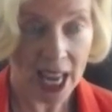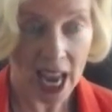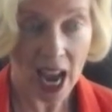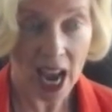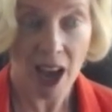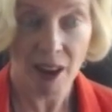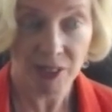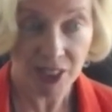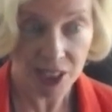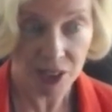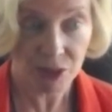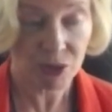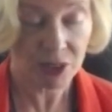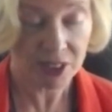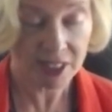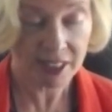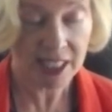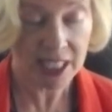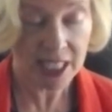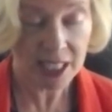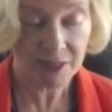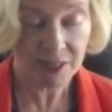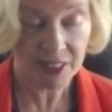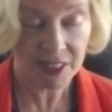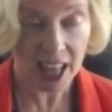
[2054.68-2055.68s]
We haven't
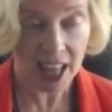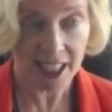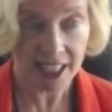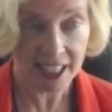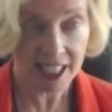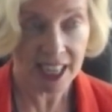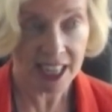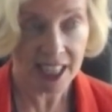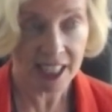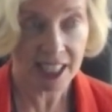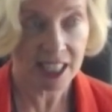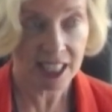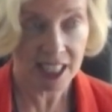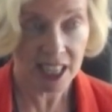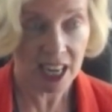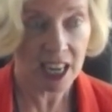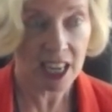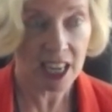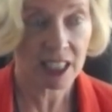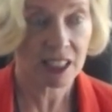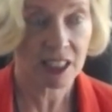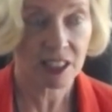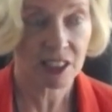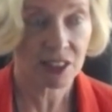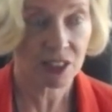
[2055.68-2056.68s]
received that data
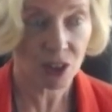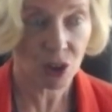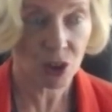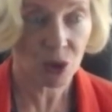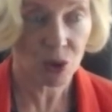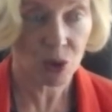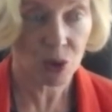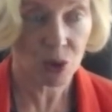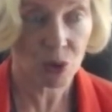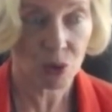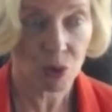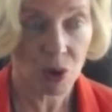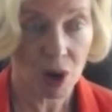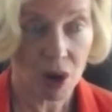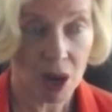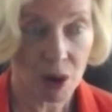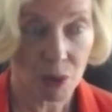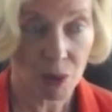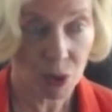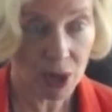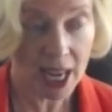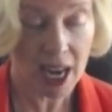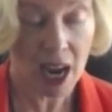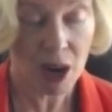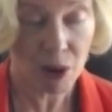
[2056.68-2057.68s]
yet, so
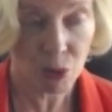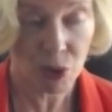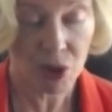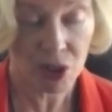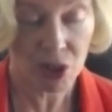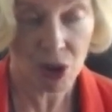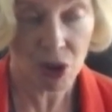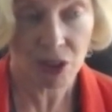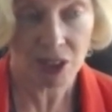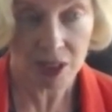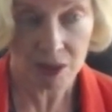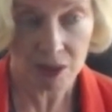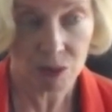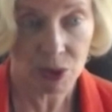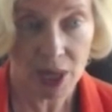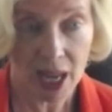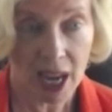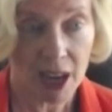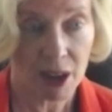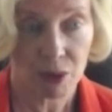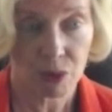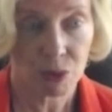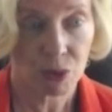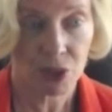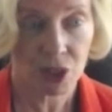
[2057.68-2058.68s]
we're
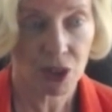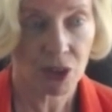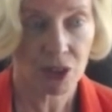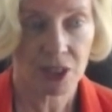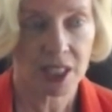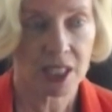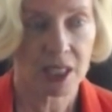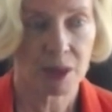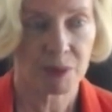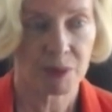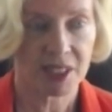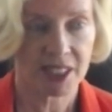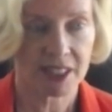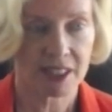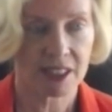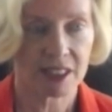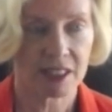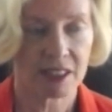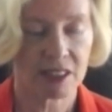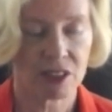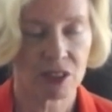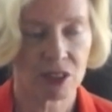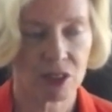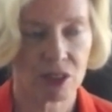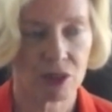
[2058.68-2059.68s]
not in a
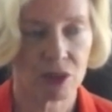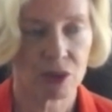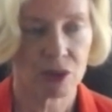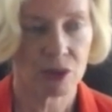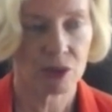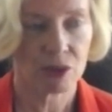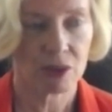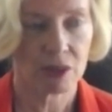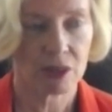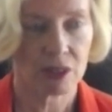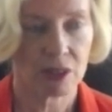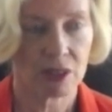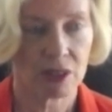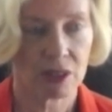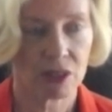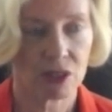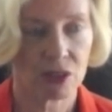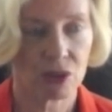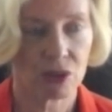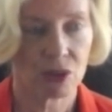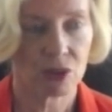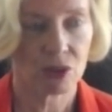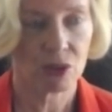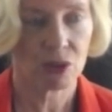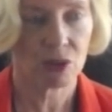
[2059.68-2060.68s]
position
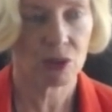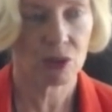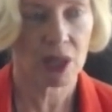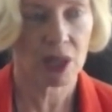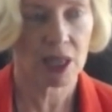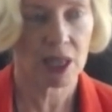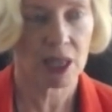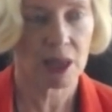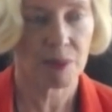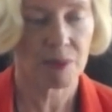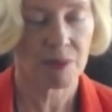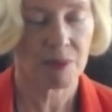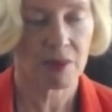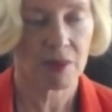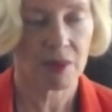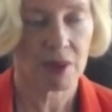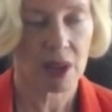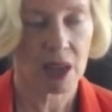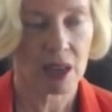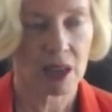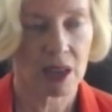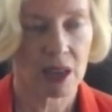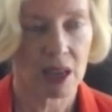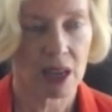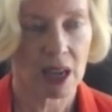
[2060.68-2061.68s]
to
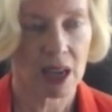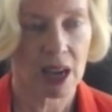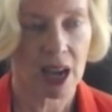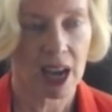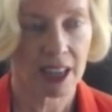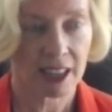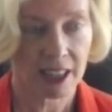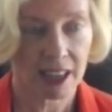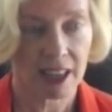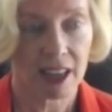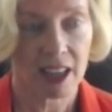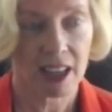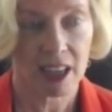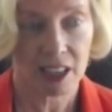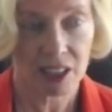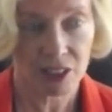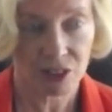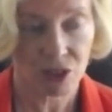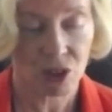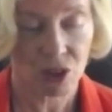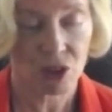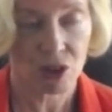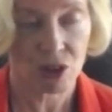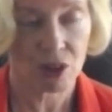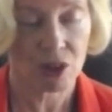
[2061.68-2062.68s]

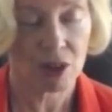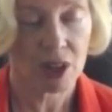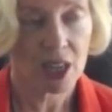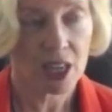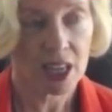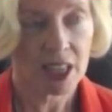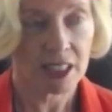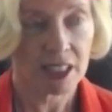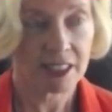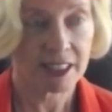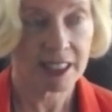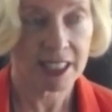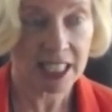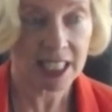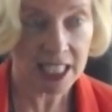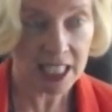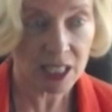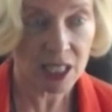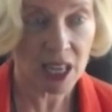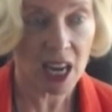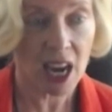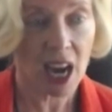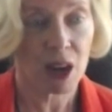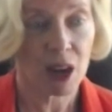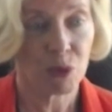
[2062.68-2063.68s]
analyze or
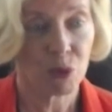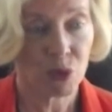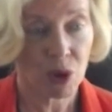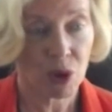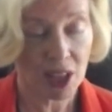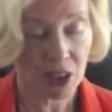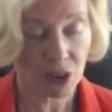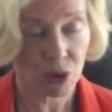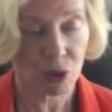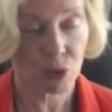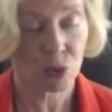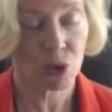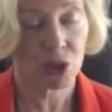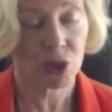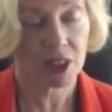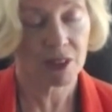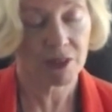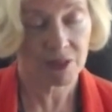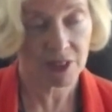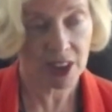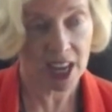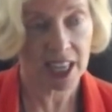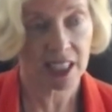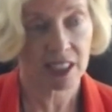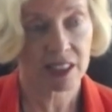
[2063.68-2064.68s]
see whether it would
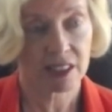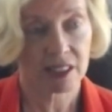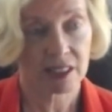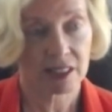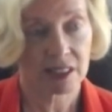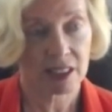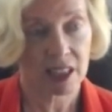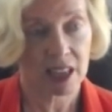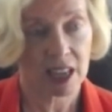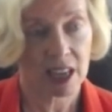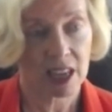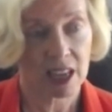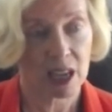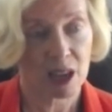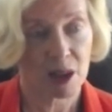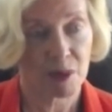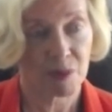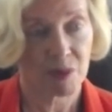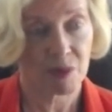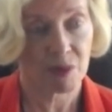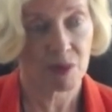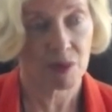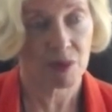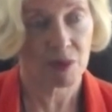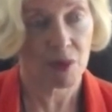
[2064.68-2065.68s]
affect
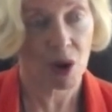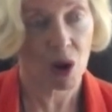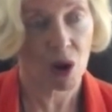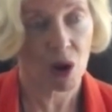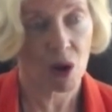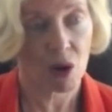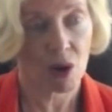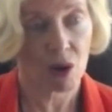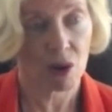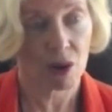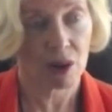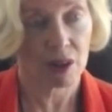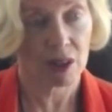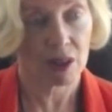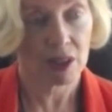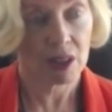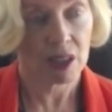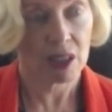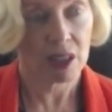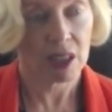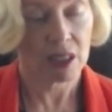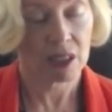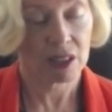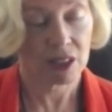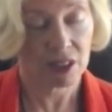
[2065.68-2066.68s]
our
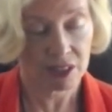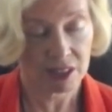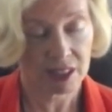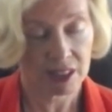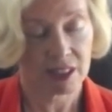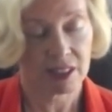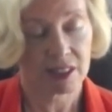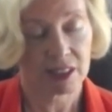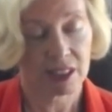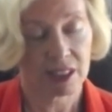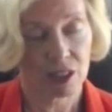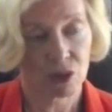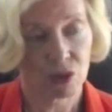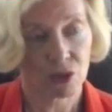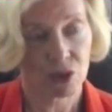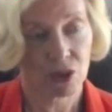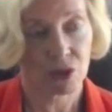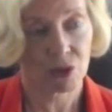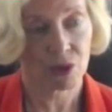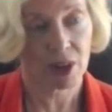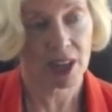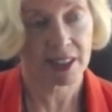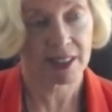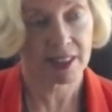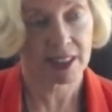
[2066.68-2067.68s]
conditional
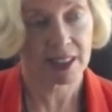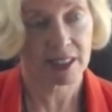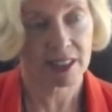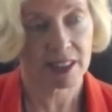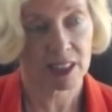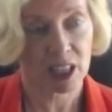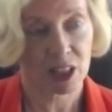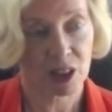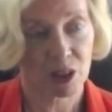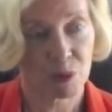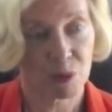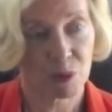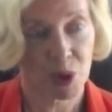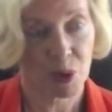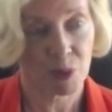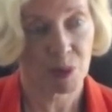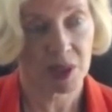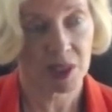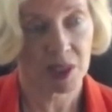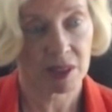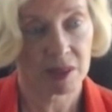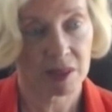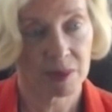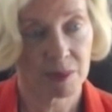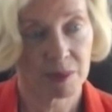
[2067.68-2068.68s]
authorization at the
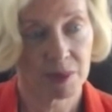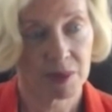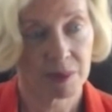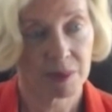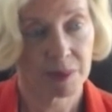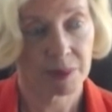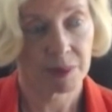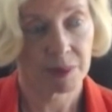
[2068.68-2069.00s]
moment.